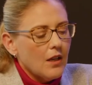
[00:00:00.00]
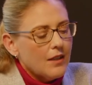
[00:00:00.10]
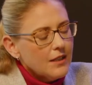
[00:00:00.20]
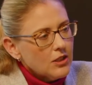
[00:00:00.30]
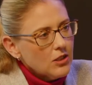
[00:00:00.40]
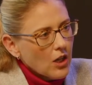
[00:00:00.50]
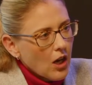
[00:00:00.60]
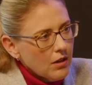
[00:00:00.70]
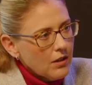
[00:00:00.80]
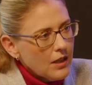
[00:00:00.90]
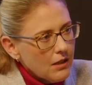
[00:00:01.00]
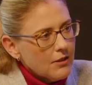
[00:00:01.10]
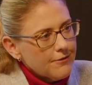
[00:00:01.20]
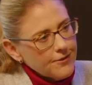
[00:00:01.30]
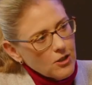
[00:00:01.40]
This is only
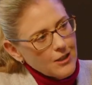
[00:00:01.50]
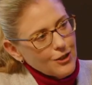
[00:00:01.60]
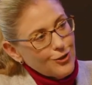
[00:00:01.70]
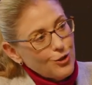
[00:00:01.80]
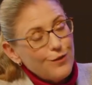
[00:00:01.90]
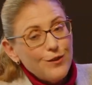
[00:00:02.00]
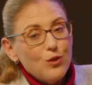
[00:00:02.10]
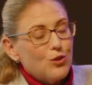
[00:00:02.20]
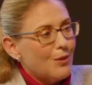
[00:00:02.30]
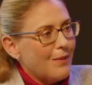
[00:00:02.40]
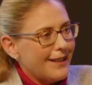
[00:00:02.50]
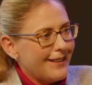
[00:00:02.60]
referring to future money.